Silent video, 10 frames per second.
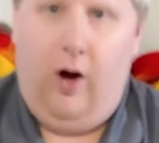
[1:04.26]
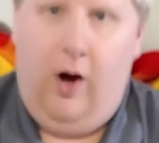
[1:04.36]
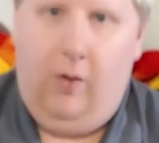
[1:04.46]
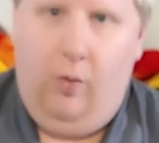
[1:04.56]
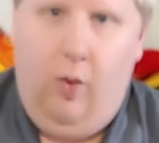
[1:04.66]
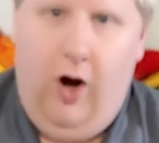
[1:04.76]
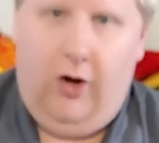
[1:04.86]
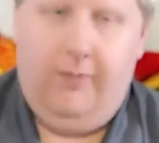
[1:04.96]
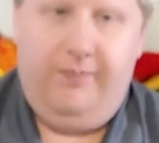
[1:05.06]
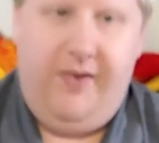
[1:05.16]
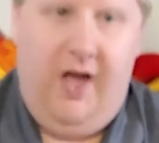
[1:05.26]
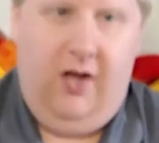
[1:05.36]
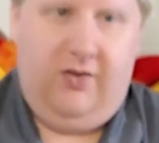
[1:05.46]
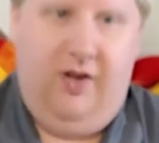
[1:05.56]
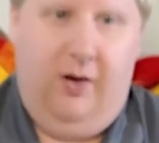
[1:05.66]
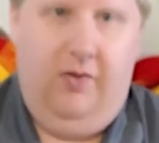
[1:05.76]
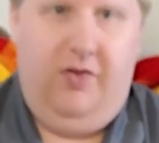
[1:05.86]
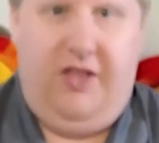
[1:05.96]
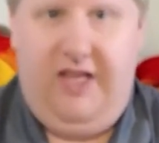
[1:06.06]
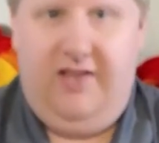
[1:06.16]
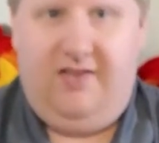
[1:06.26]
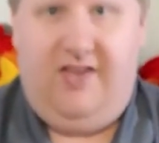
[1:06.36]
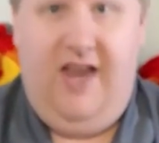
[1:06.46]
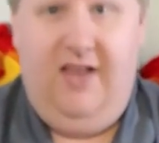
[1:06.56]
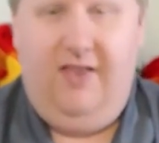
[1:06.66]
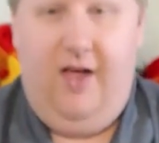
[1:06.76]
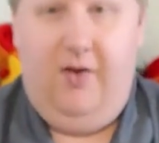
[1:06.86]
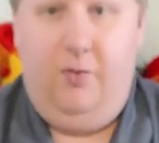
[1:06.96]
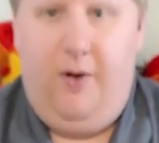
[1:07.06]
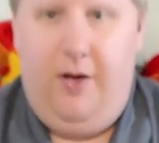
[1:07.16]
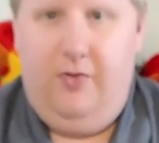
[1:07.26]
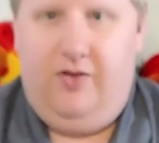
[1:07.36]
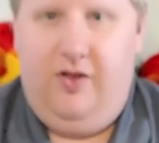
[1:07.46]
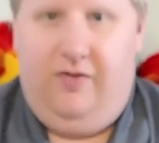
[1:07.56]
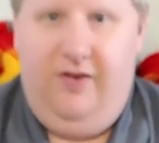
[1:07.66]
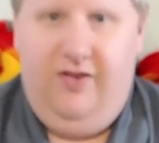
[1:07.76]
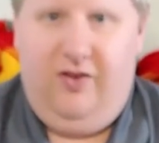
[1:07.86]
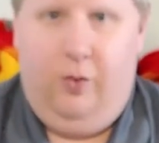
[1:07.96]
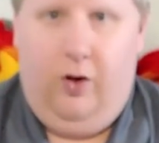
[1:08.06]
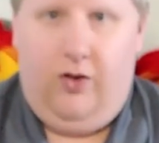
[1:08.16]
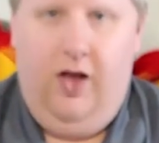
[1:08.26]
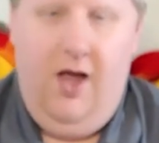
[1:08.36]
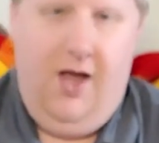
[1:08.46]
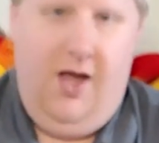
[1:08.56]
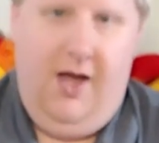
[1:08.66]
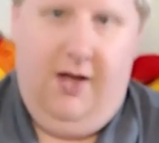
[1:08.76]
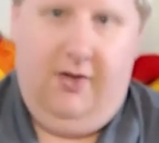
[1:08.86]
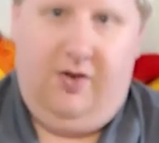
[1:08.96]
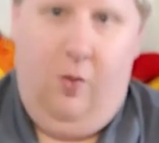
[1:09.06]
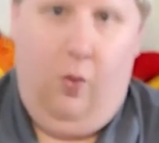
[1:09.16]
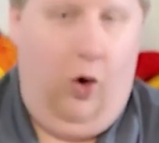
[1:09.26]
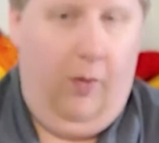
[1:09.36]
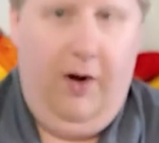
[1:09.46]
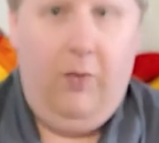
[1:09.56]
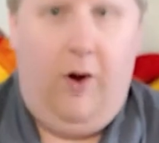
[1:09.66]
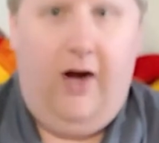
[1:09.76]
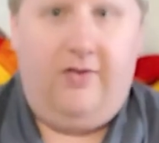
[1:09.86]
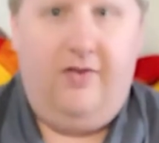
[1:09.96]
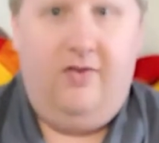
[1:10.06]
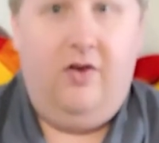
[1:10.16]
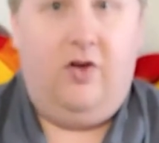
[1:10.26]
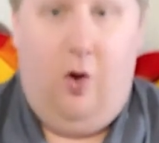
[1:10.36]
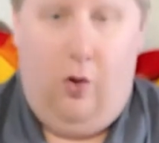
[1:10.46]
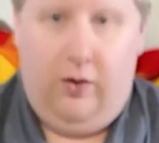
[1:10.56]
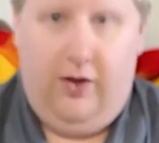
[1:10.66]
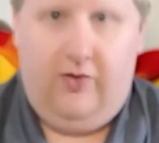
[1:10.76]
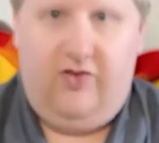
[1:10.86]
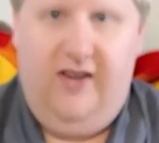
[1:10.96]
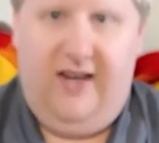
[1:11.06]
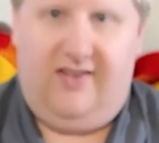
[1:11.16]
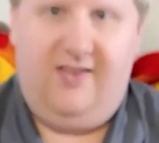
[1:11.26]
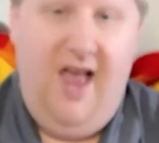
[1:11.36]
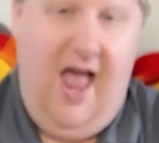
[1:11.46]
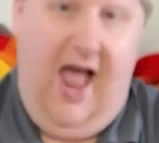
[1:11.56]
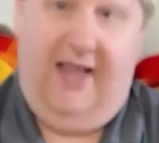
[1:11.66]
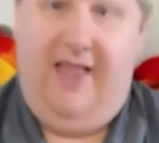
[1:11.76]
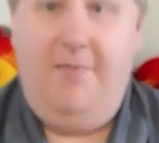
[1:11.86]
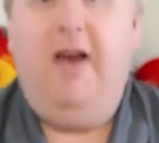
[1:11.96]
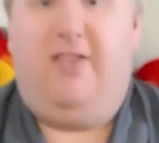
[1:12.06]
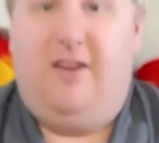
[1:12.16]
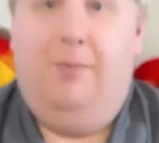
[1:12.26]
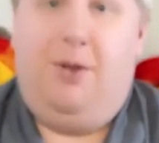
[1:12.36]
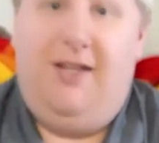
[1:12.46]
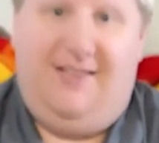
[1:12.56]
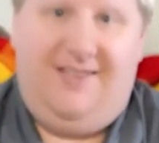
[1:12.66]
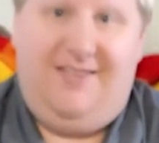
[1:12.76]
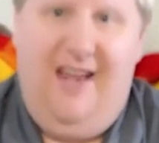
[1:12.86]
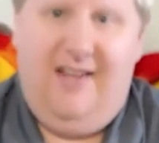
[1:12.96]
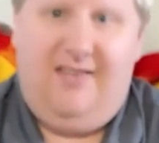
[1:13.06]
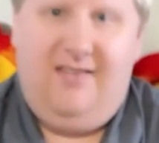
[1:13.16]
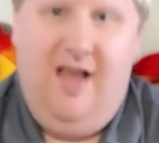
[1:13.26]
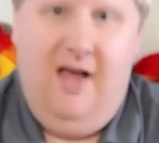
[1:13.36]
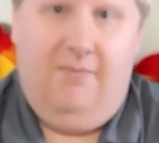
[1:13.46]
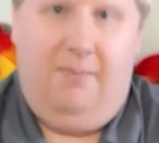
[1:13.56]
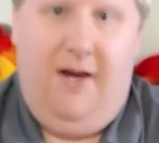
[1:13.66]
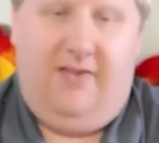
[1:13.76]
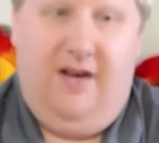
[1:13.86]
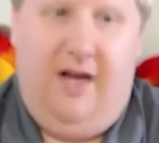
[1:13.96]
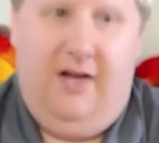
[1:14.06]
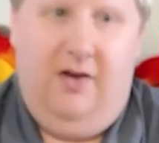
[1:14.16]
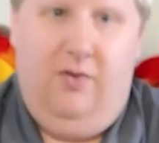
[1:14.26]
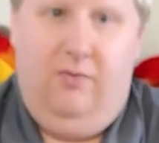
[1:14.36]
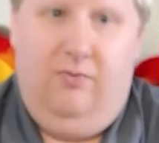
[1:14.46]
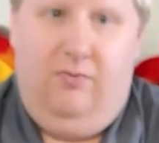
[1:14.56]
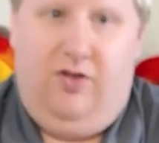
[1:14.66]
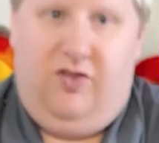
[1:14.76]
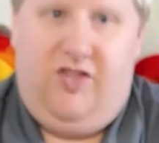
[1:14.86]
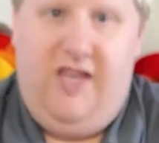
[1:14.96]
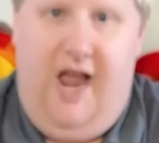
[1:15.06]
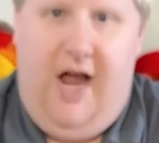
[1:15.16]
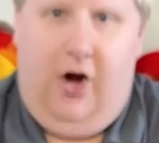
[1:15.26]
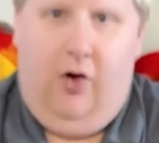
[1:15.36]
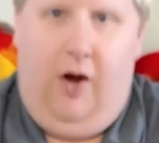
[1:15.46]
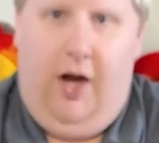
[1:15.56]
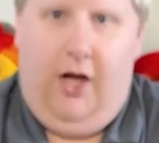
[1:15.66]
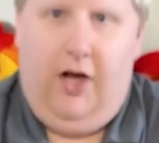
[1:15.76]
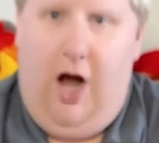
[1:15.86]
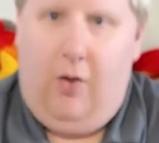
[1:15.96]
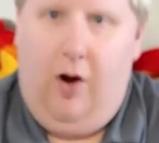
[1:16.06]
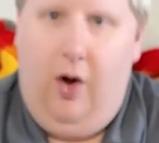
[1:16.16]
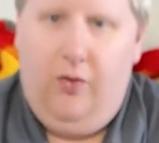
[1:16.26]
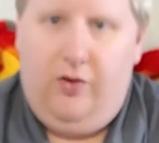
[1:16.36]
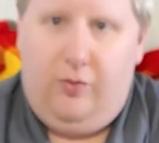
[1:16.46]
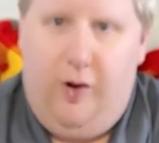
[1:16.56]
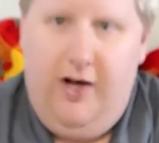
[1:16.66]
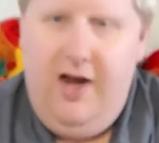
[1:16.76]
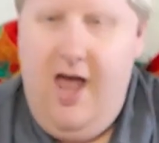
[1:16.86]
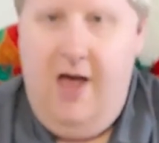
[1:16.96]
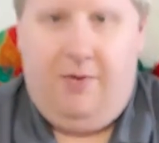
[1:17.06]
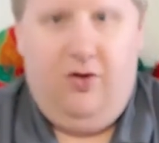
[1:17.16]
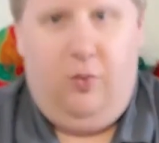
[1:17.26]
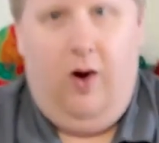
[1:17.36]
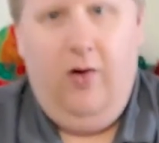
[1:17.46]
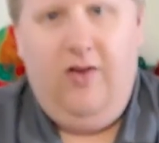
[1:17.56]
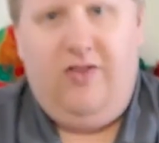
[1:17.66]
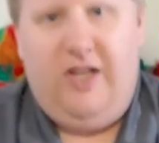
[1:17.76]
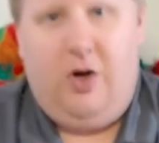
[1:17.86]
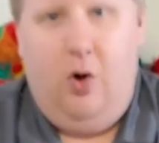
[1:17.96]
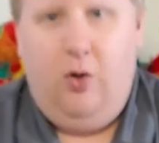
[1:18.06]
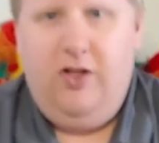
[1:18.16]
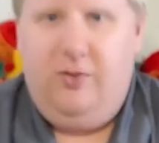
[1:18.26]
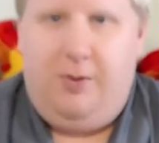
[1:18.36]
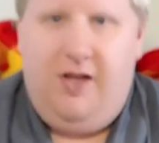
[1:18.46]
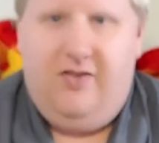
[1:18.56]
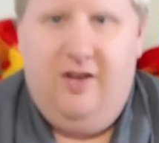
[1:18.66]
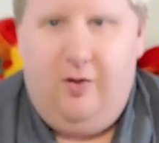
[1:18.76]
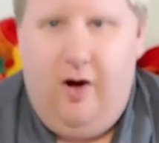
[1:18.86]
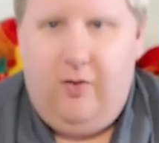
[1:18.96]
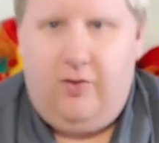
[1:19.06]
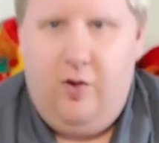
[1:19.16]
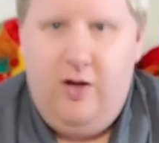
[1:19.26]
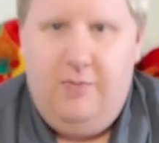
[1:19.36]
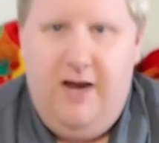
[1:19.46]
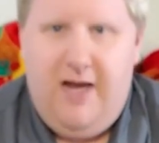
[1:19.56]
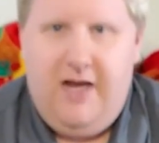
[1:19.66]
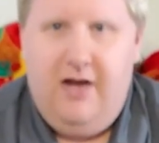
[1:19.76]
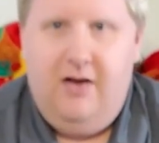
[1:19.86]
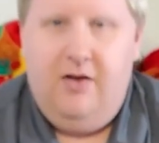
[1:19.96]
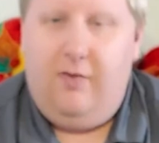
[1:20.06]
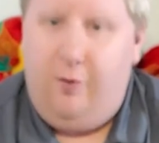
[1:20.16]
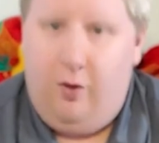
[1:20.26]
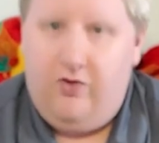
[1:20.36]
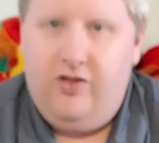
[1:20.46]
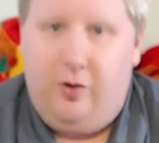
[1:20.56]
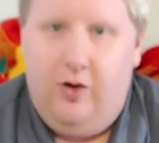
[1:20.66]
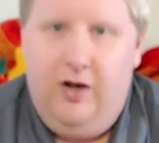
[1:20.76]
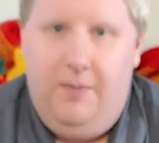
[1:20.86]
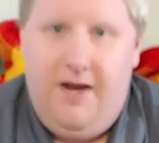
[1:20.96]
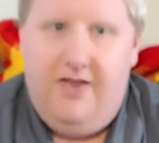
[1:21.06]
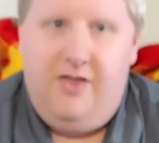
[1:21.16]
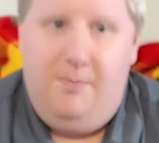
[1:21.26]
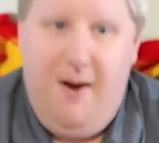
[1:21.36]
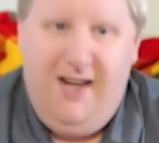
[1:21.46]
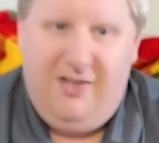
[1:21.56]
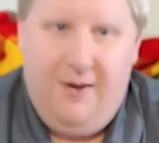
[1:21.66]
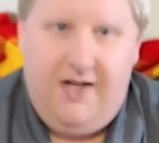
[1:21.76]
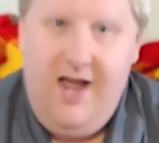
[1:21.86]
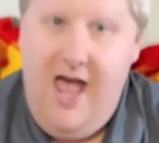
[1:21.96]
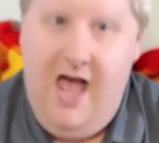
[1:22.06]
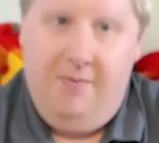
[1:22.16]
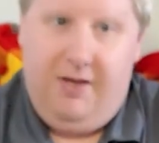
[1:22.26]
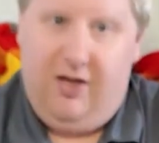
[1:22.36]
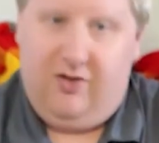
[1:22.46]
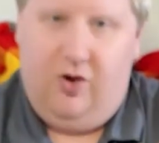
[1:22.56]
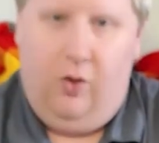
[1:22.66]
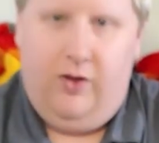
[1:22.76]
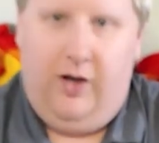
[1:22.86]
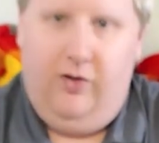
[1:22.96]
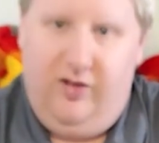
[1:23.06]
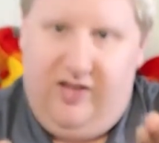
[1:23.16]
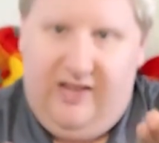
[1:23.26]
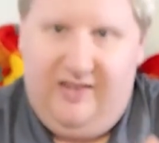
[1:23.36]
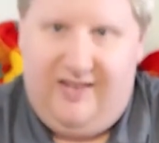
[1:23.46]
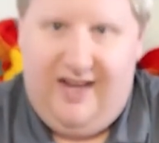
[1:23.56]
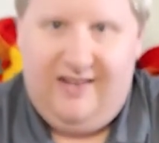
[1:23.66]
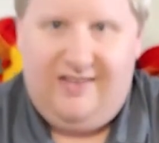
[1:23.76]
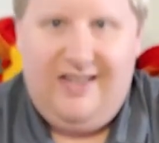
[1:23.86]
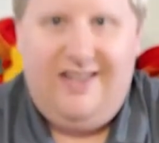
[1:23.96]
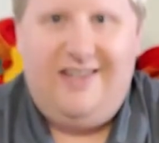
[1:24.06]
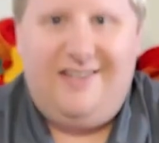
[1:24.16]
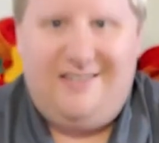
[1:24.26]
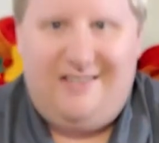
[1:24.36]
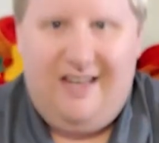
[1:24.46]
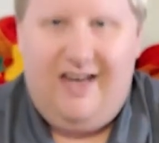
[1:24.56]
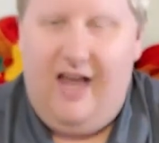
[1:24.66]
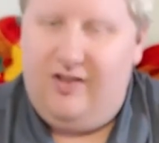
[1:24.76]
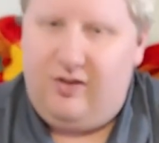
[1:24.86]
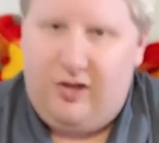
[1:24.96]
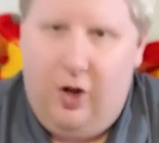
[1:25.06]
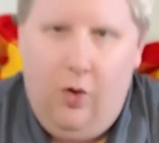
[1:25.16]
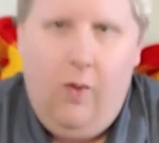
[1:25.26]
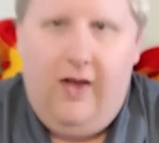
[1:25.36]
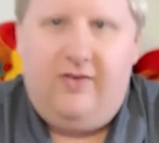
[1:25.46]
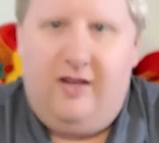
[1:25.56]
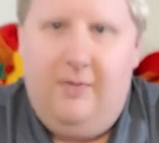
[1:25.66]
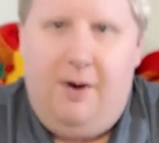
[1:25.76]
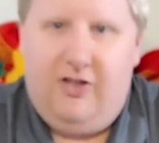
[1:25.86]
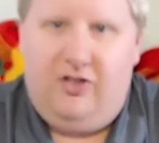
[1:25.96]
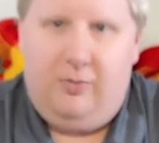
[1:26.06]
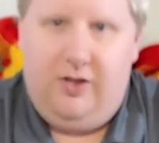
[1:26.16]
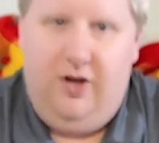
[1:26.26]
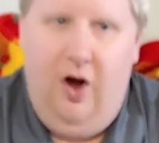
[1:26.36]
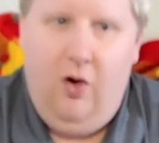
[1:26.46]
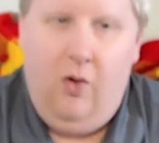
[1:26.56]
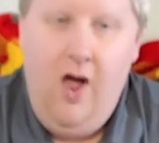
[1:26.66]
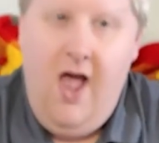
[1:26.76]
our water. So the saying that we use in the physics world is warm air rises, cold air sinks. And that makes complete sense based on just the air in our houses, right? Because where is the coldest place in your house going to be? Of course, it's going to be the basement, because cold air just has a tendency to sink as low as it can possibly go.